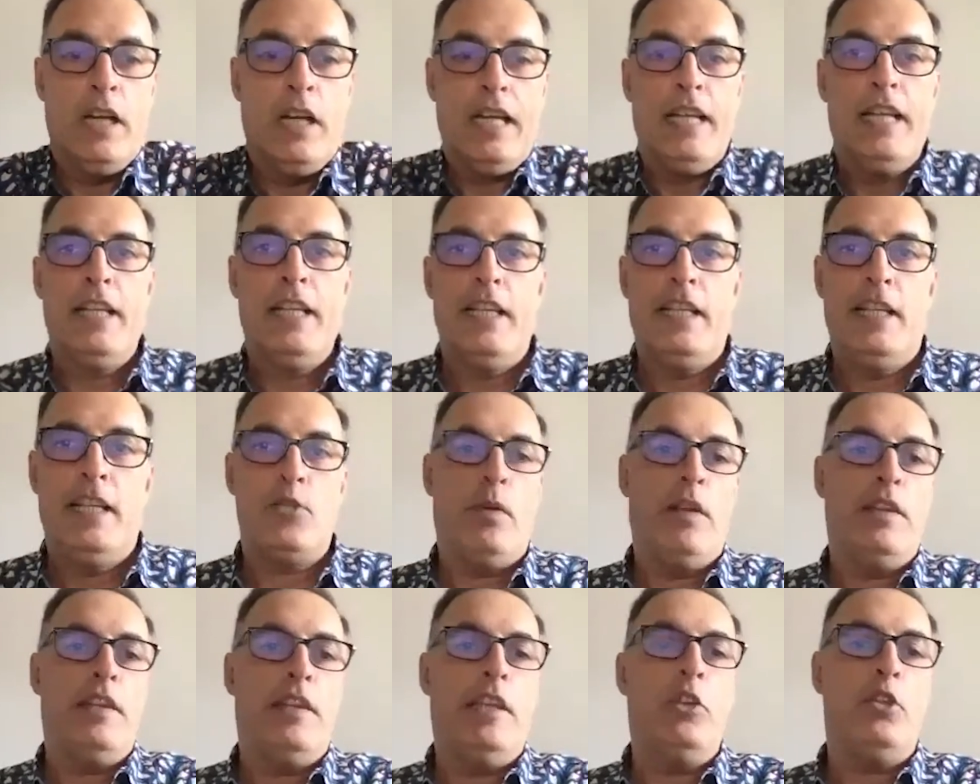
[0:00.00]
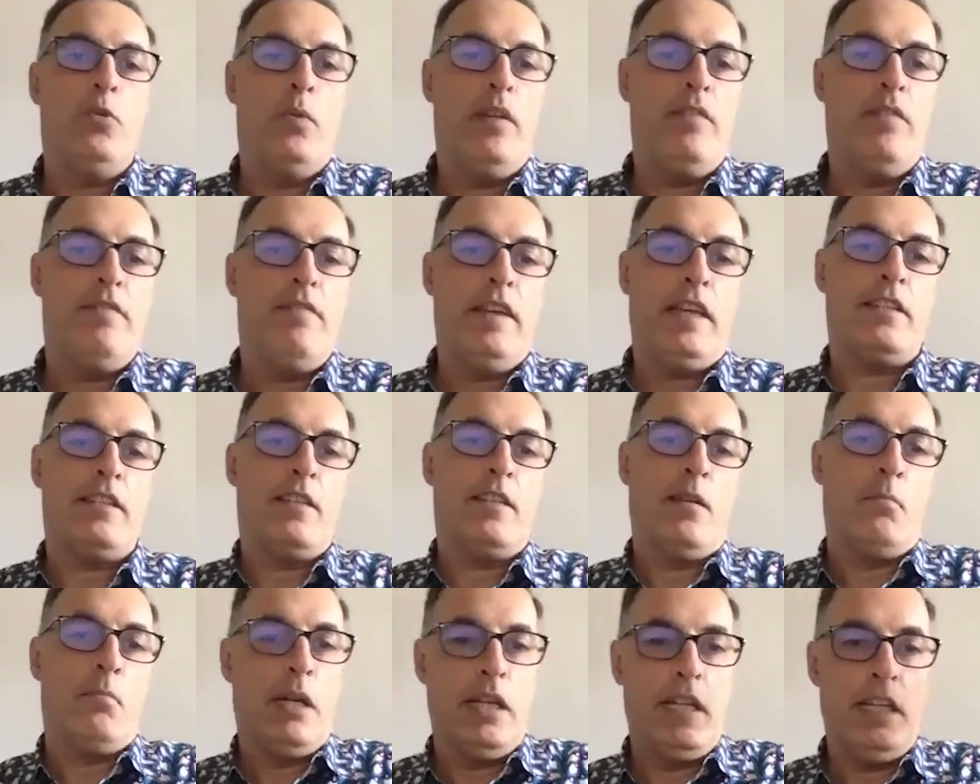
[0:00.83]
it's one thing to evict
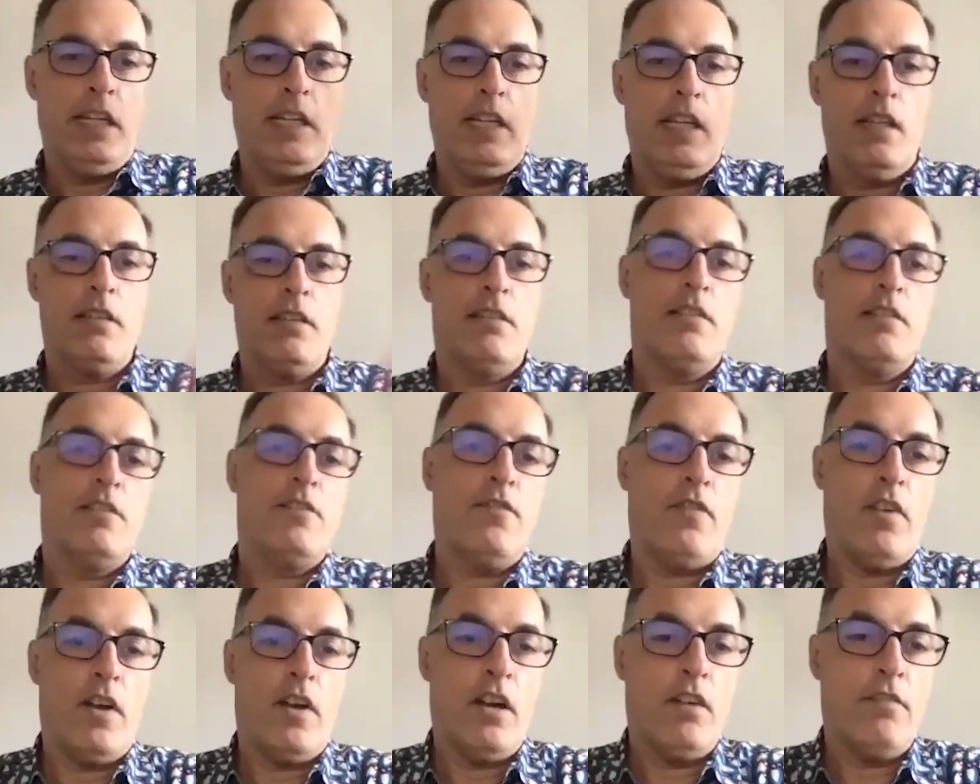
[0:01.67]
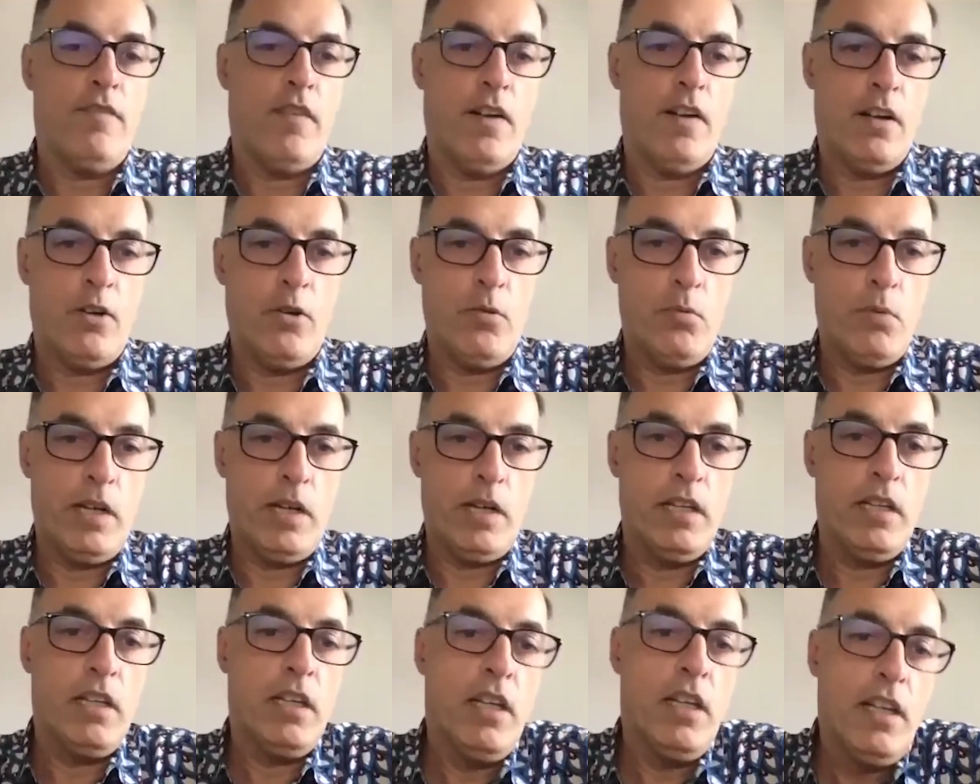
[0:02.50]
somebody that's far, far
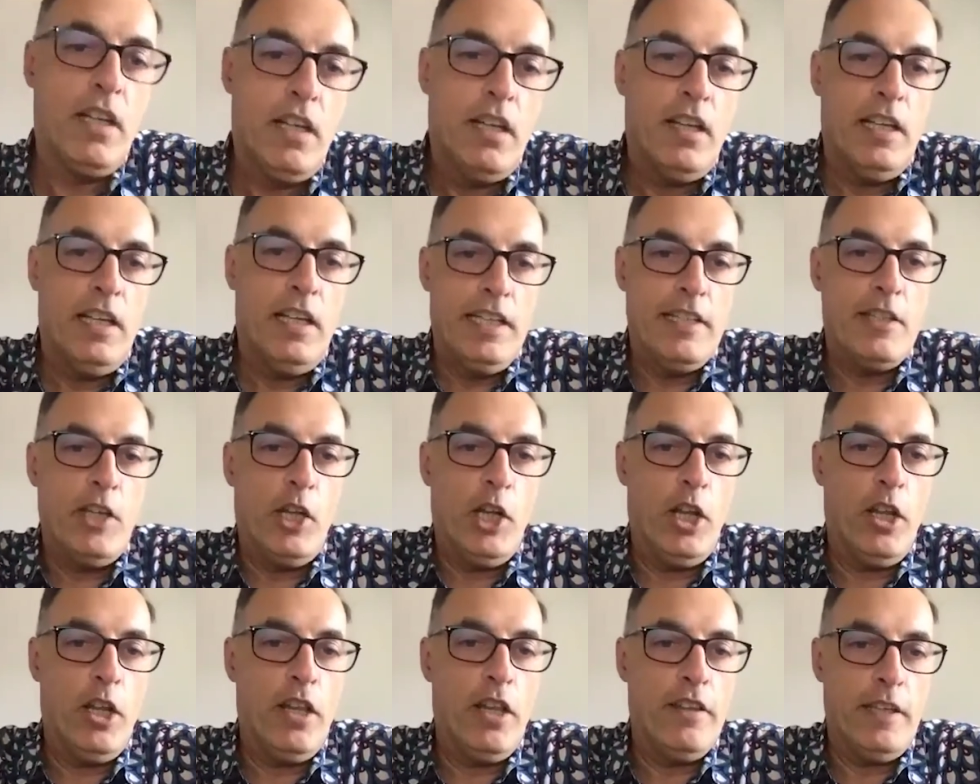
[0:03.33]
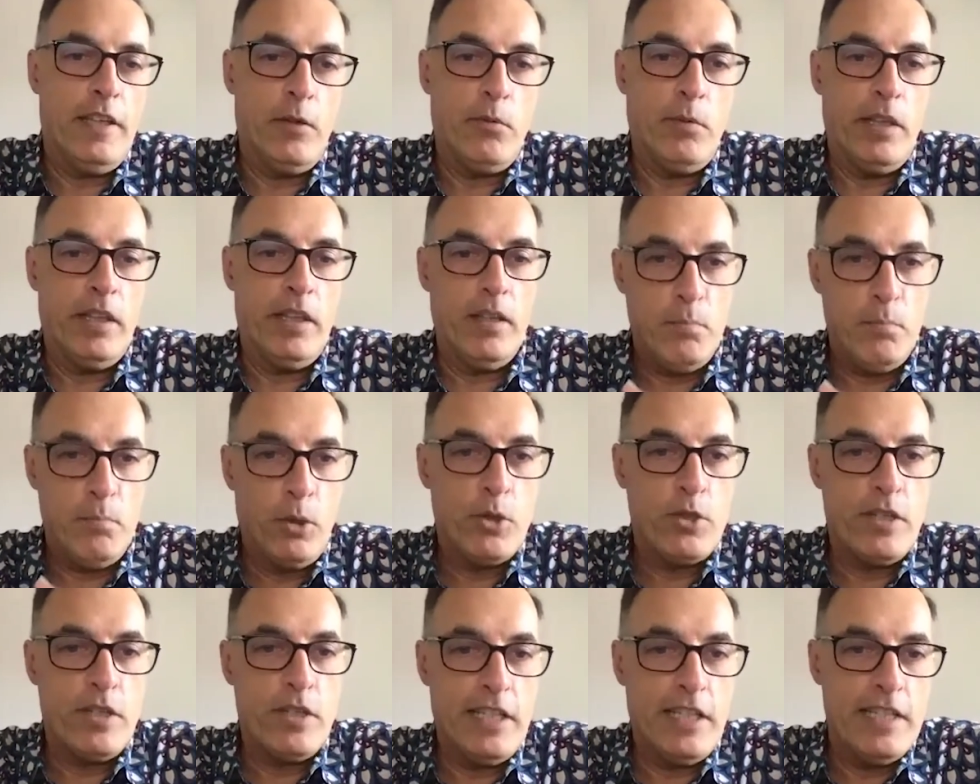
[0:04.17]
away. It's another thing when the
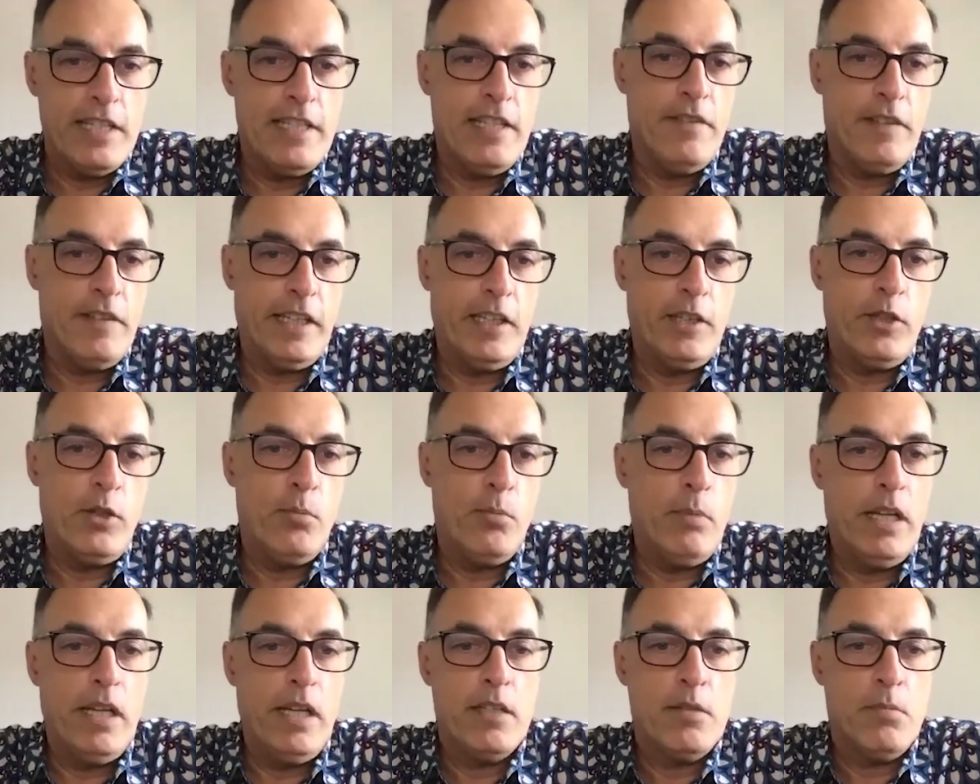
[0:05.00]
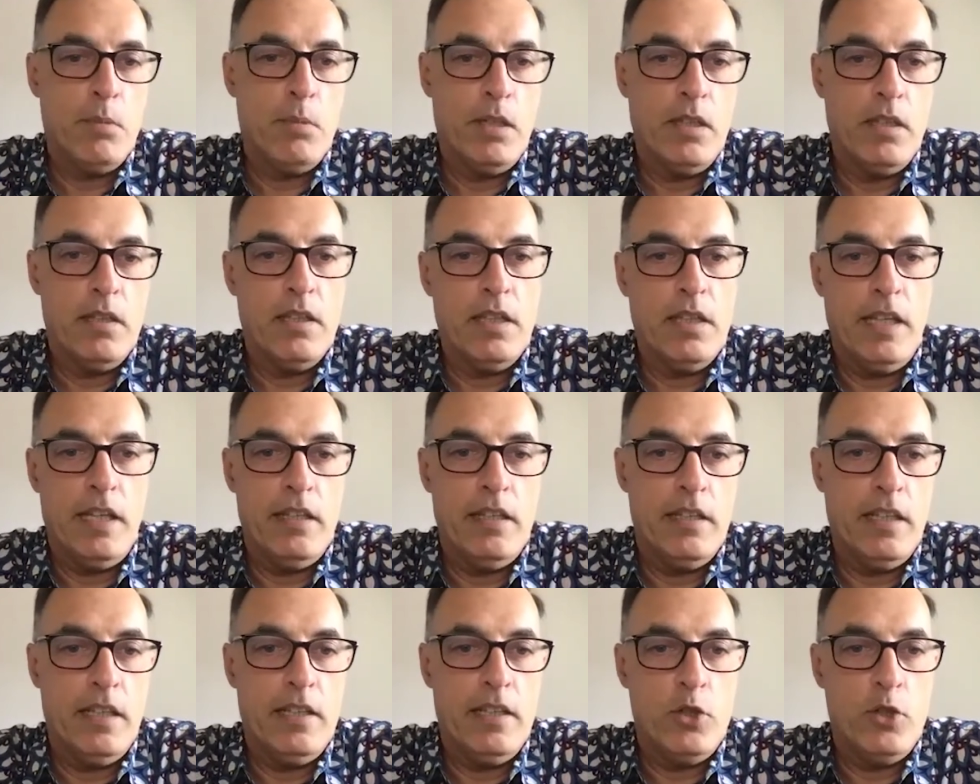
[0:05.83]
person is living in your basement and
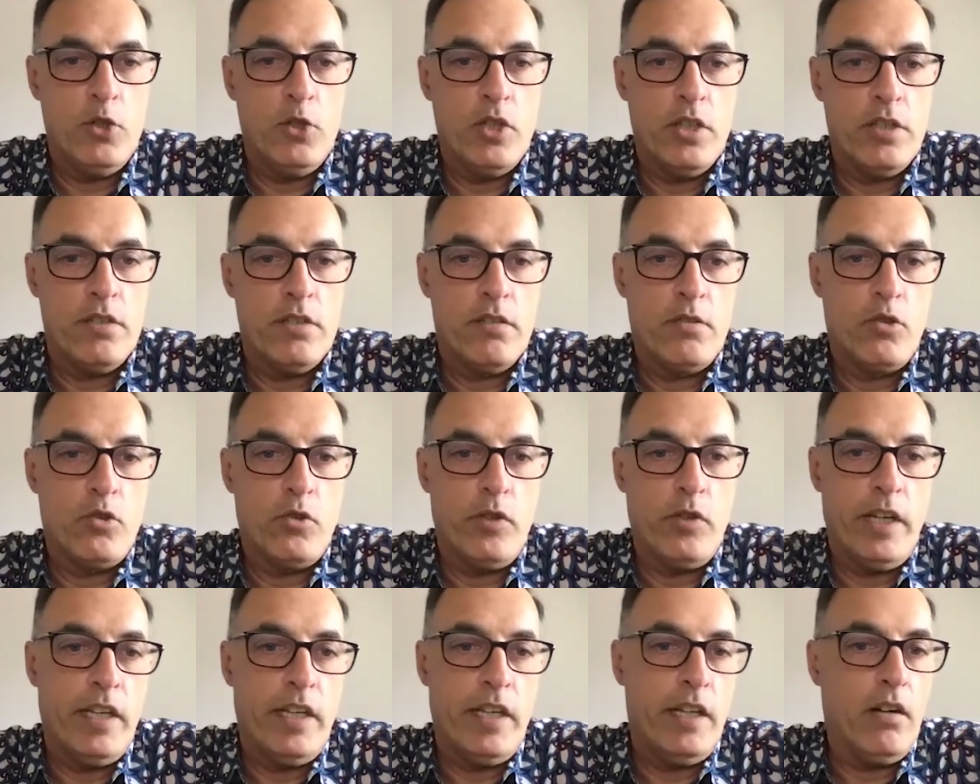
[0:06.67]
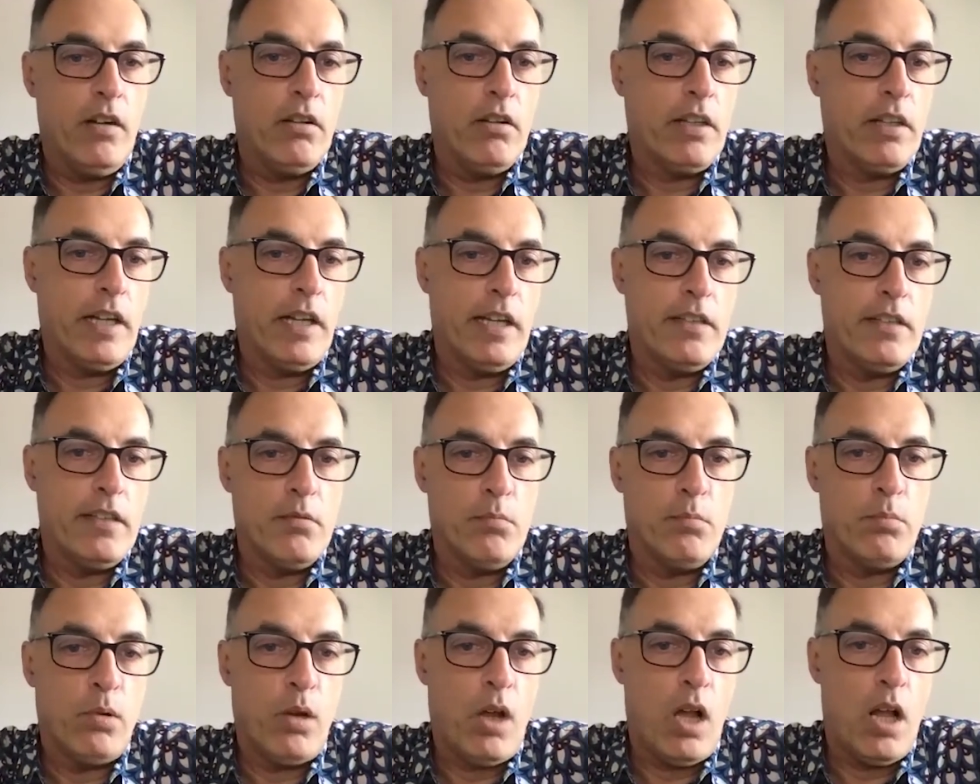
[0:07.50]
then they're just creating all kinds of
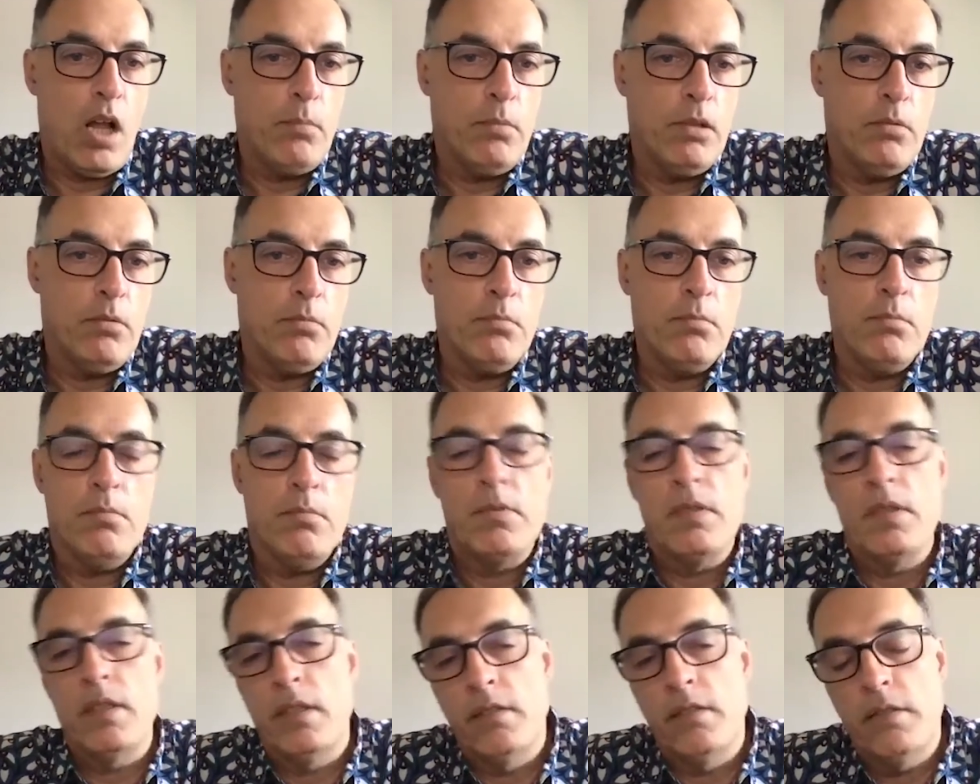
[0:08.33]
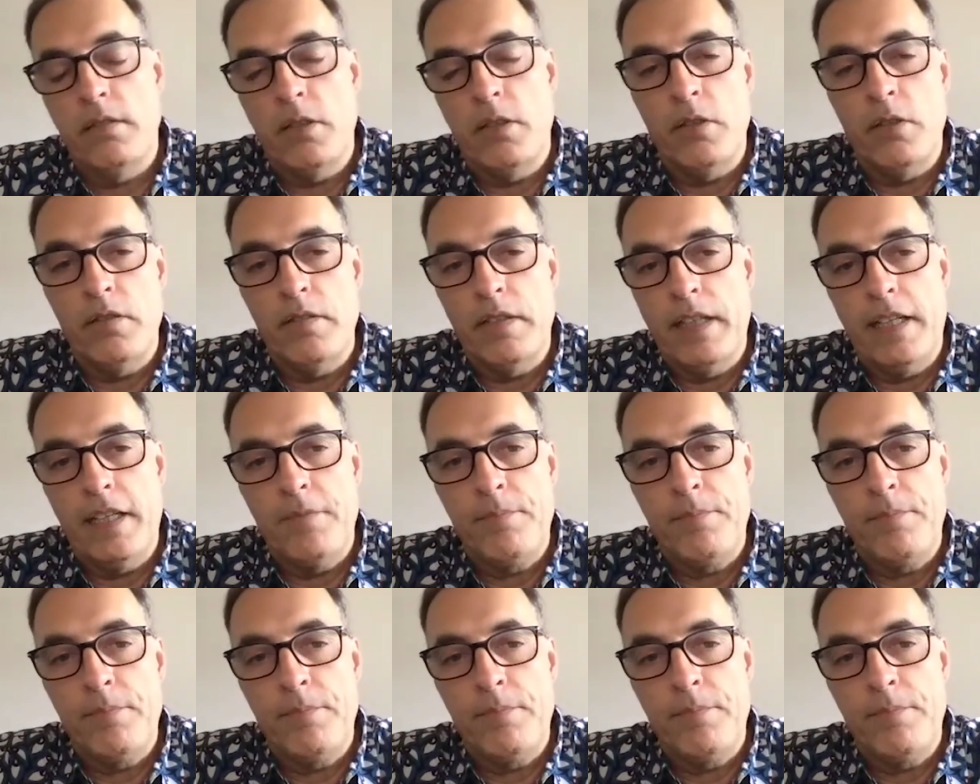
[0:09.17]
problems and all of that.